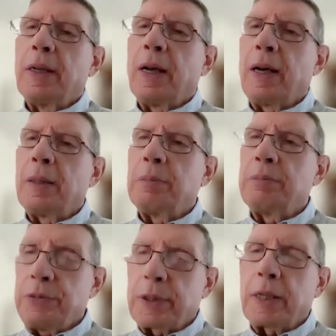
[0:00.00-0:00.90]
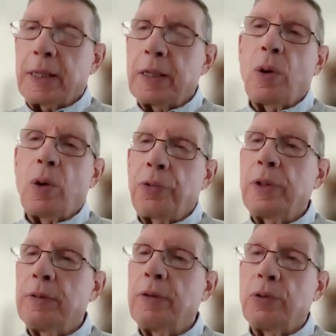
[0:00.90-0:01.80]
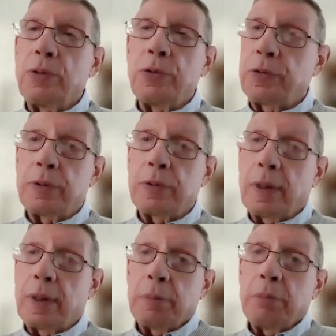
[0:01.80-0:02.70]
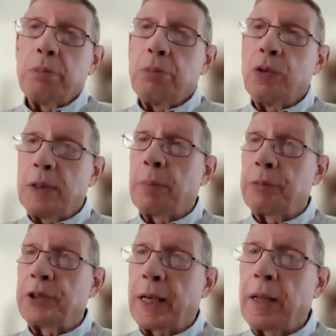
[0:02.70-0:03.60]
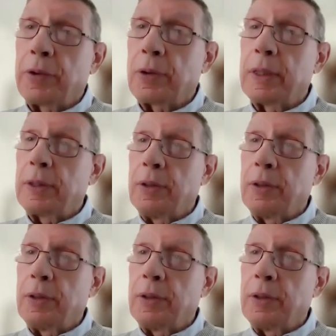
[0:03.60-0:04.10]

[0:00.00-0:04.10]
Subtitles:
you're going to get all three of those moving up together.